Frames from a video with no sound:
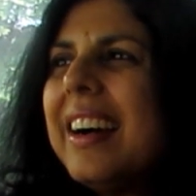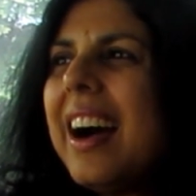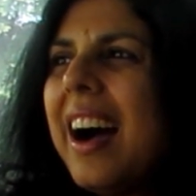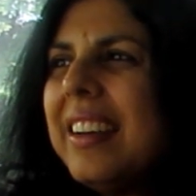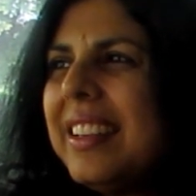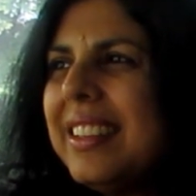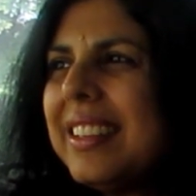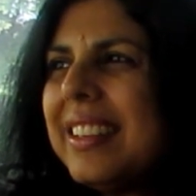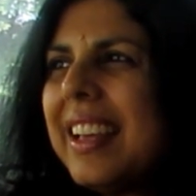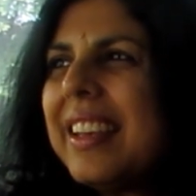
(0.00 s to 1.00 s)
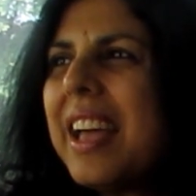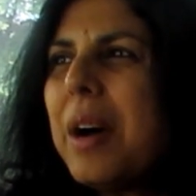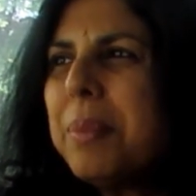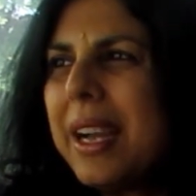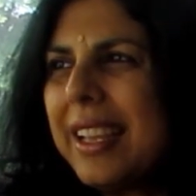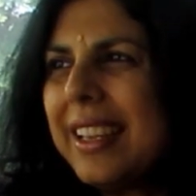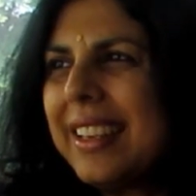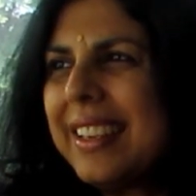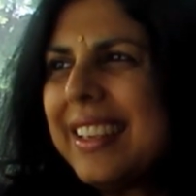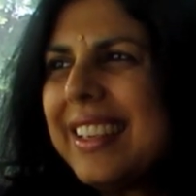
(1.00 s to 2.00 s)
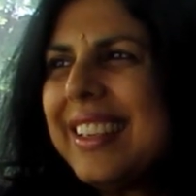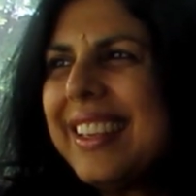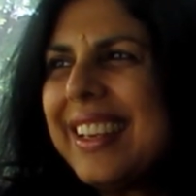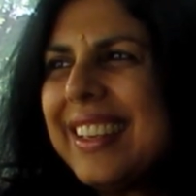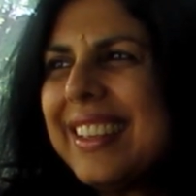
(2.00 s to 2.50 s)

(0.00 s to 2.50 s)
Anand and Abhay. Yeah.